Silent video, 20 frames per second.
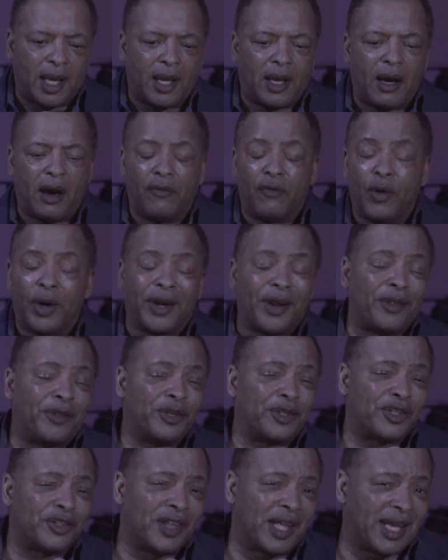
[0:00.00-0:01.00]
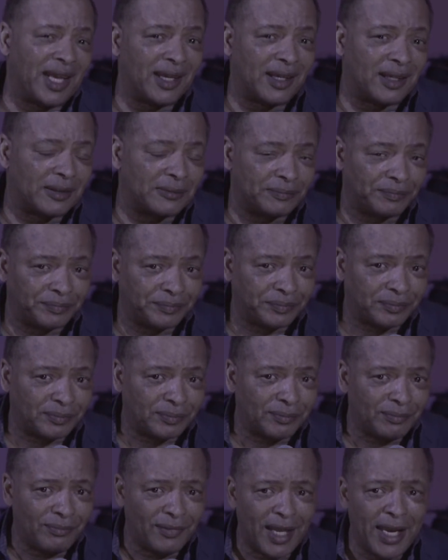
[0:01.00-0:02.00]
of what others think,
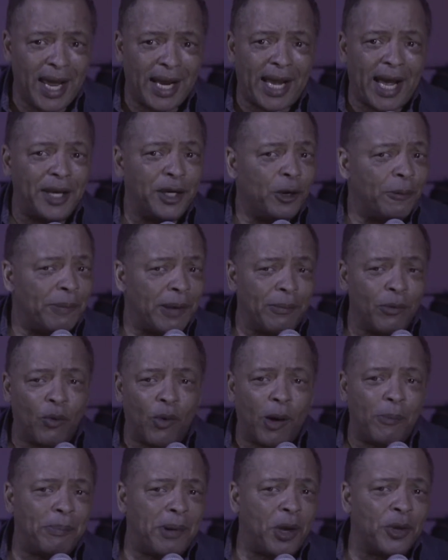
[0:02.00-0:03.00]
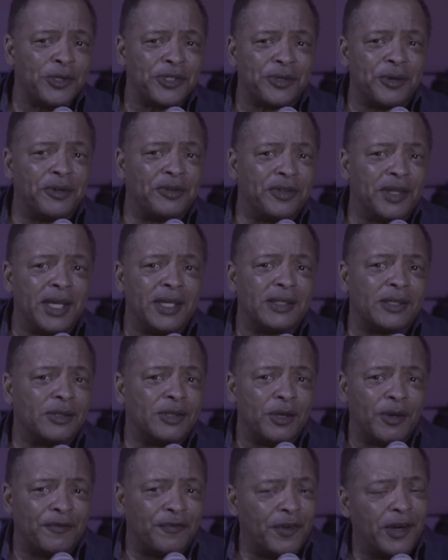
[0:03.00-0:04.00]
like I know people won't post certain things because
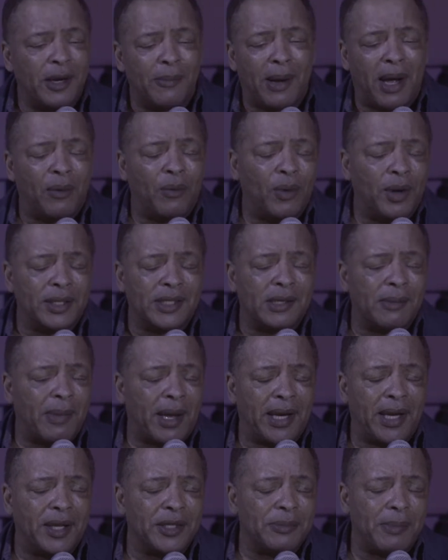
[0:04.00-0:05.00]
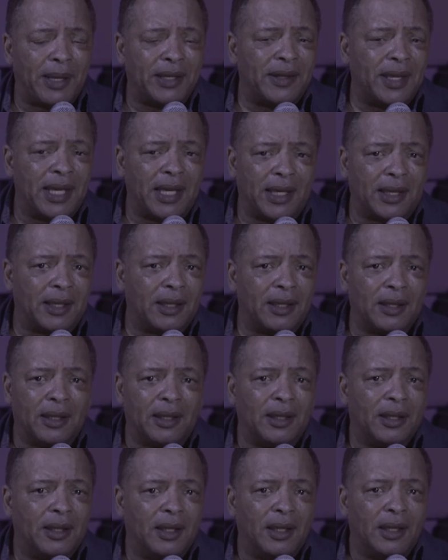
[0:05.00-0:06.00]
they're afraid about what somebody else might think.
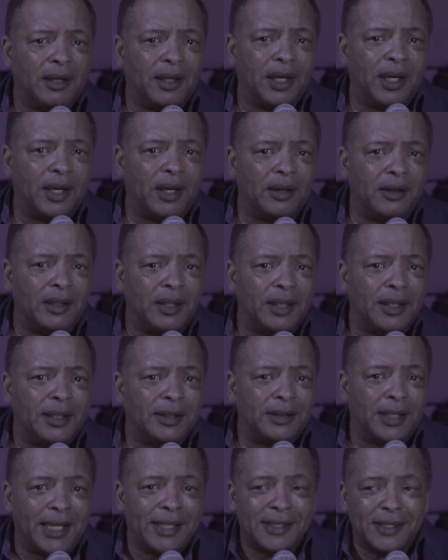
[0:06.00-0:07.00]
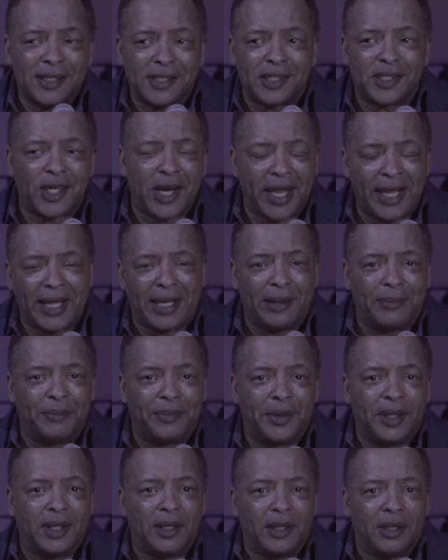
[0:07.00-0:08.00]
That's just shame.
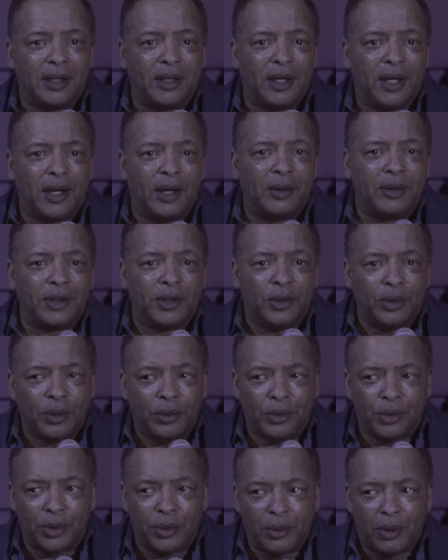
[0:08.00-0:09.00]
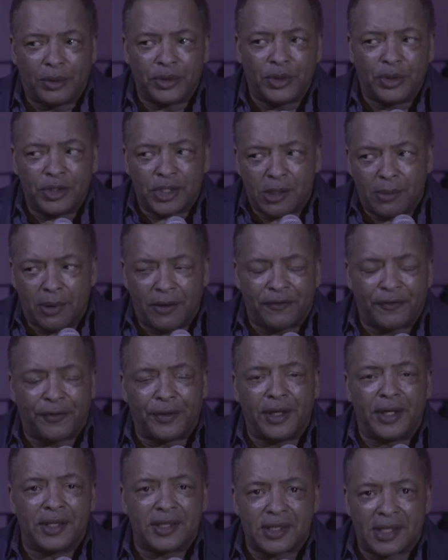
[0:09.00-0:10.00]
You should be
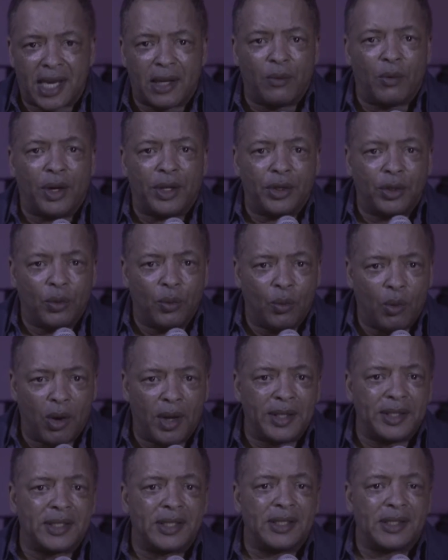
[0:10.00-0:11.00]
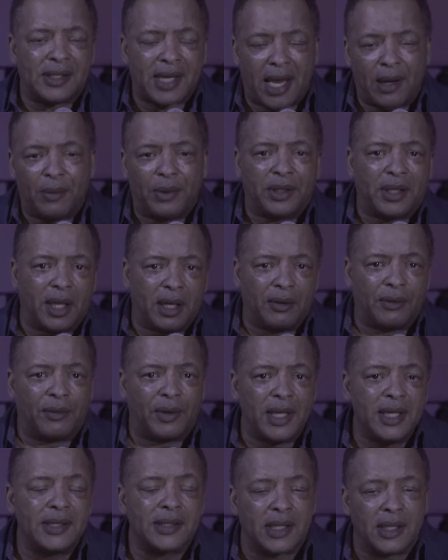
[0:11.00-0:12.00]
free to say what you want to say within
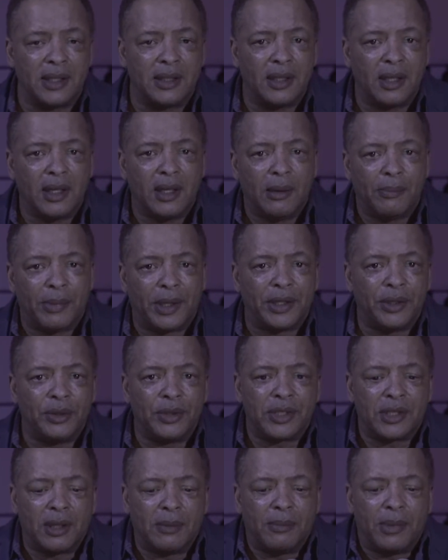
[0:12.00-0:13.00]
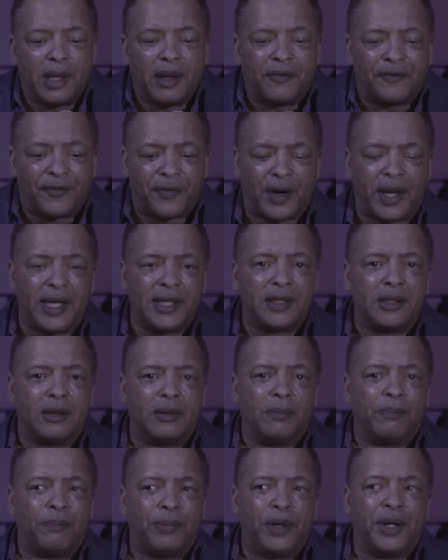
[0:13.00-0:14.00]
reason, but you shouldn't be afraid to
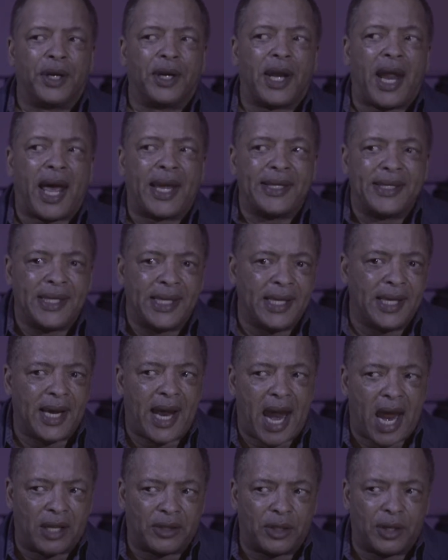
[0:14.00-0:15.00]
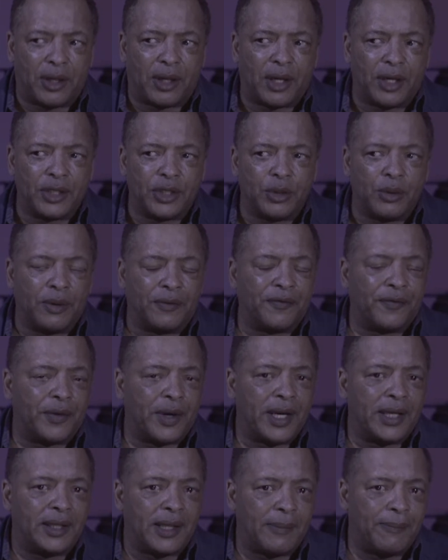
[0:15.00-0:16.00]
put an idea out there because you're
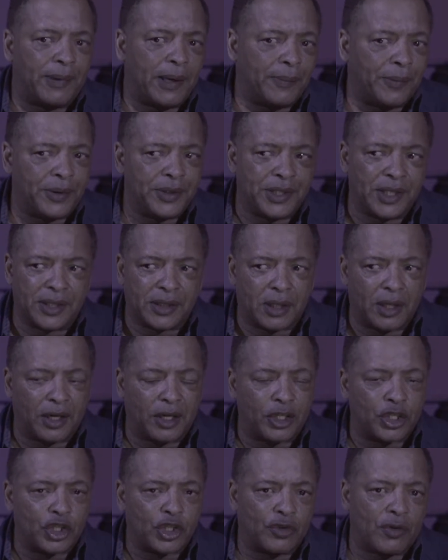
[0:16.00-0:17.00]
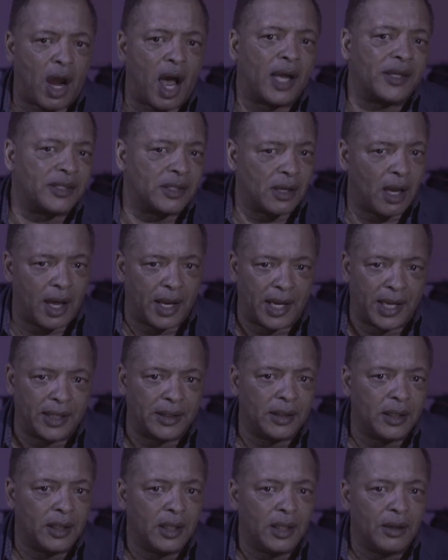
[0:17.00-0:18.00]
afraid that people are just going to trounce on it,
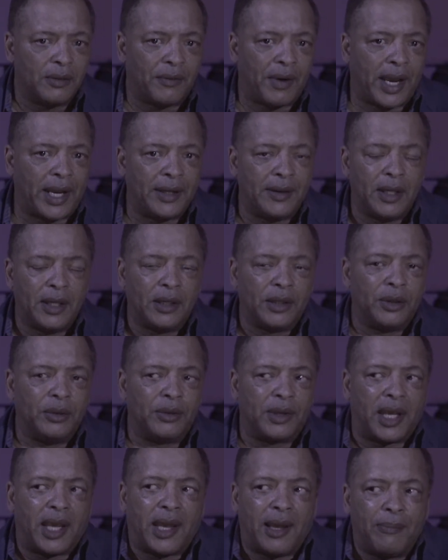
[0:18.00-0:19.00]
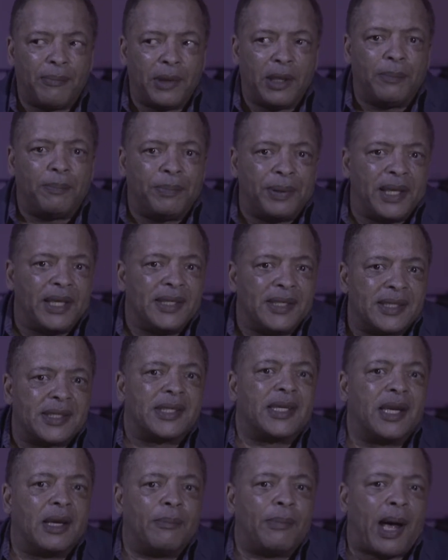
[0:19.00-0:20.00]
right? You can't be
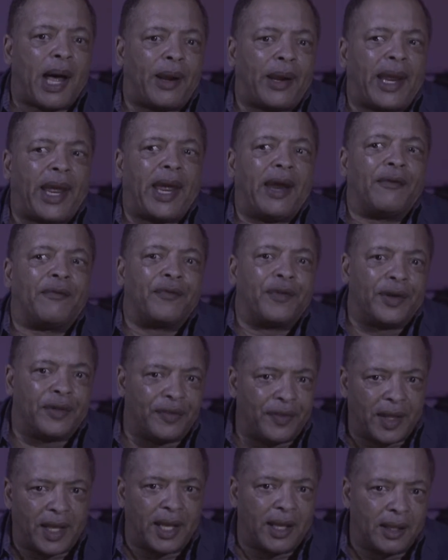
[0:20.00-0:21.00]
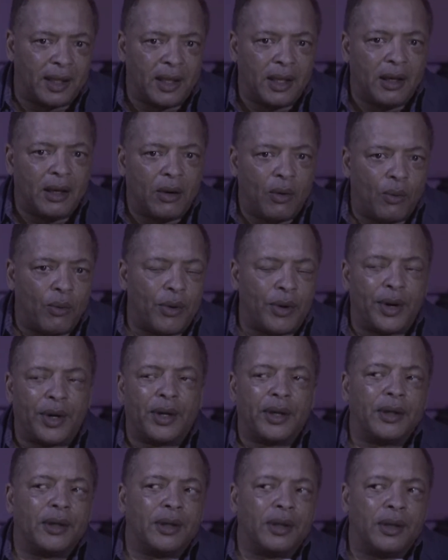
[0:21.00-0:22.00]
PC about everything,
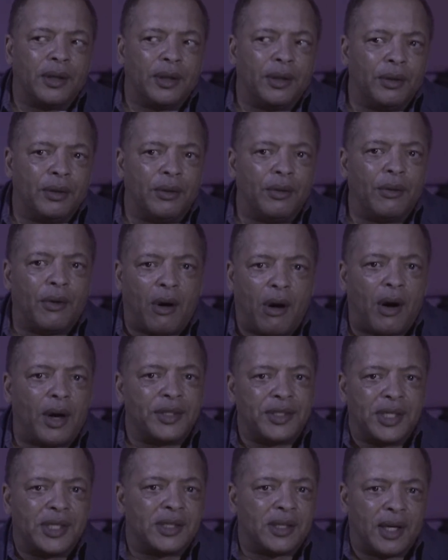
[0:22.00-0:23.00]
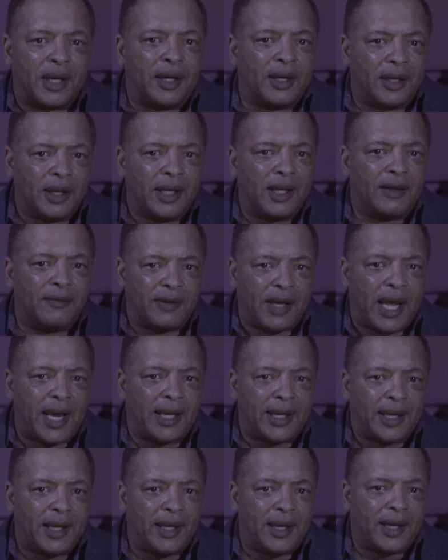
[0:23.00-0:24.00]
or you are just going to live
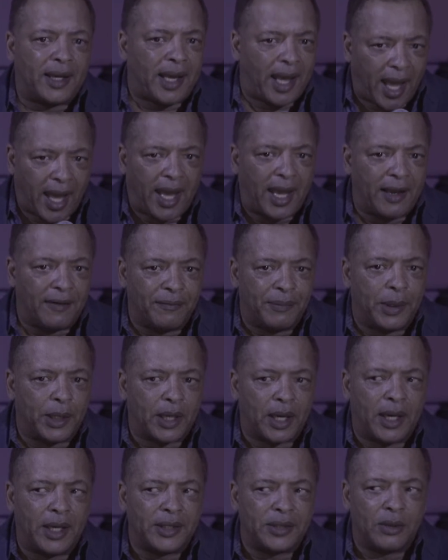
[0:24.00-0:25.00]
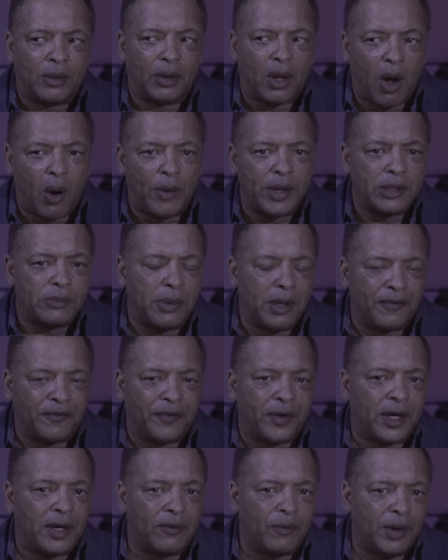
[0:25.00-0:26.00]
like in a cave because you'll always be
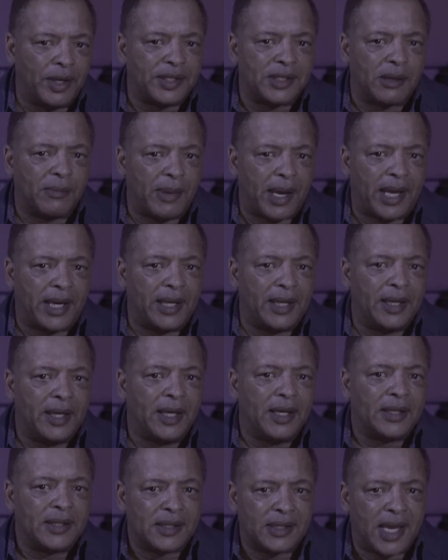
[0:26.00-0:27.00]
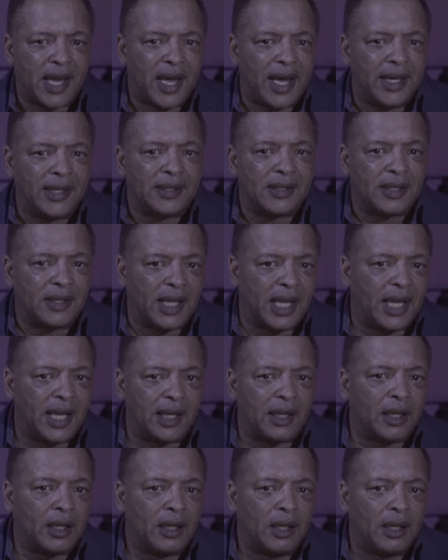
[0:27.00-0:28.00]
afraid of what somebody says, think.